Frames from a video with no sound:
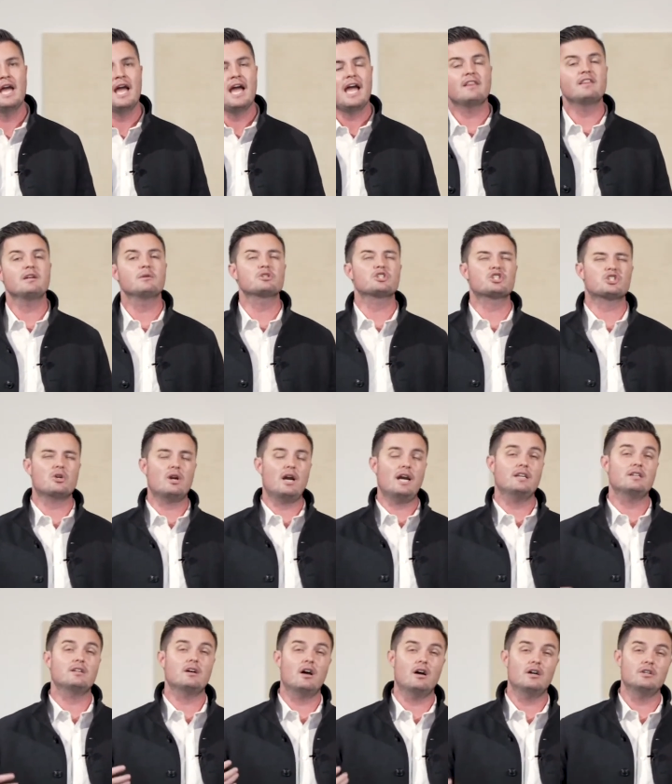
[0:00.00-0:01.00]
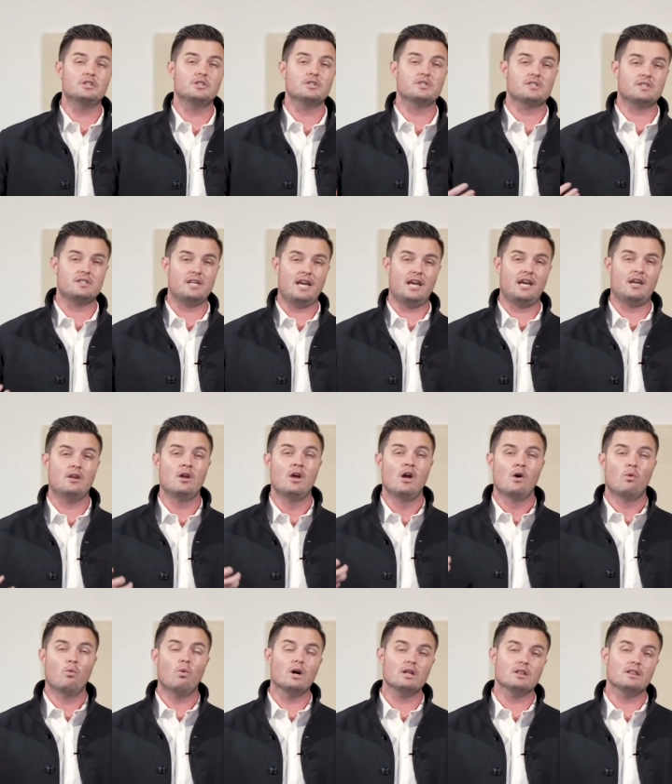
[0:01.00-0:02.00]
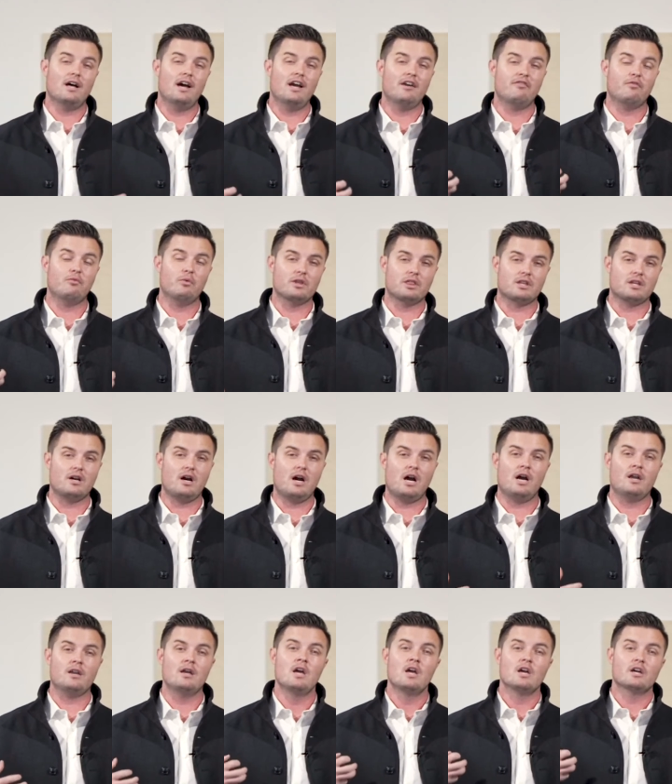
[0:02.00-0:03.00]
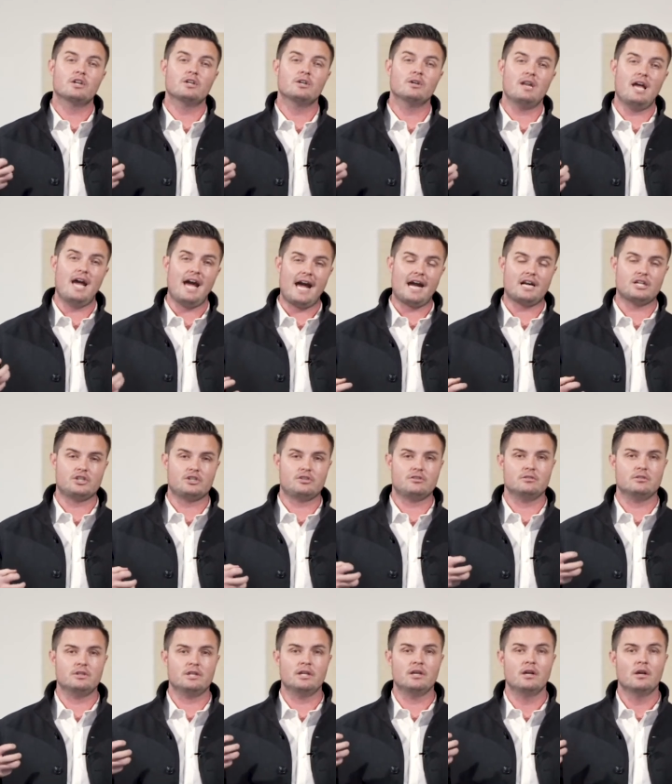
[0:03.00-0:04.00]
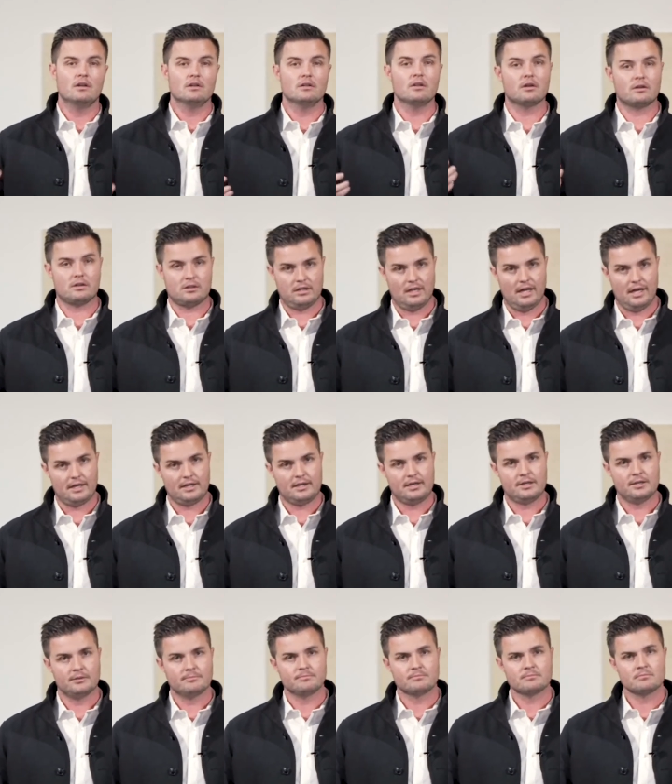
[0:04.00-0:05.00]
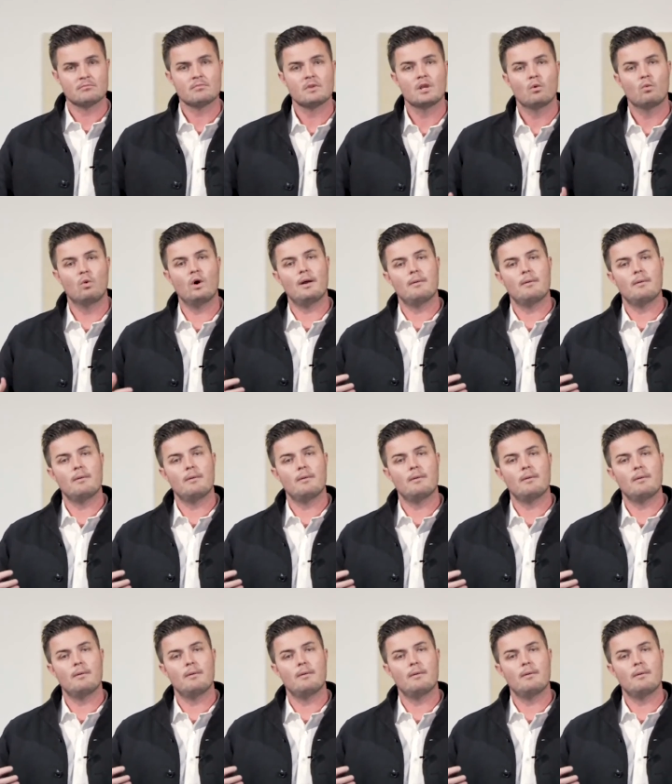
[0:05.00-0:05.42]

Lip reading: and they were trying to understand what life with God could actually look like. What